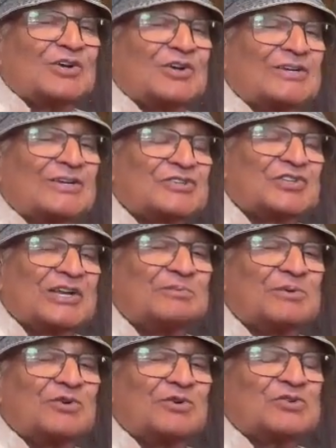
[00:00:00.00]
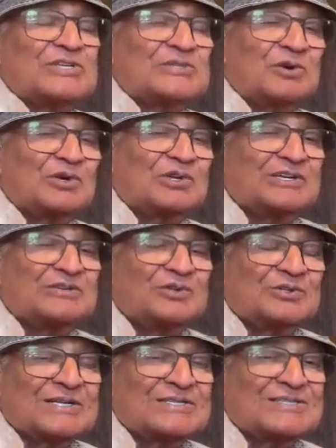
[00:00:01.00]
Conditioning produces
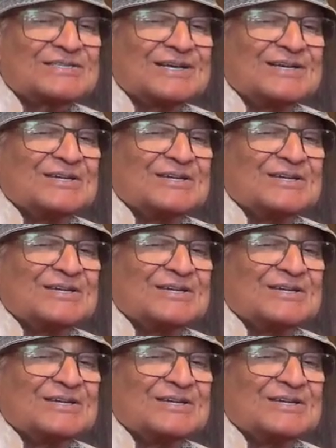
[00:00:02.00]
forgetfulness.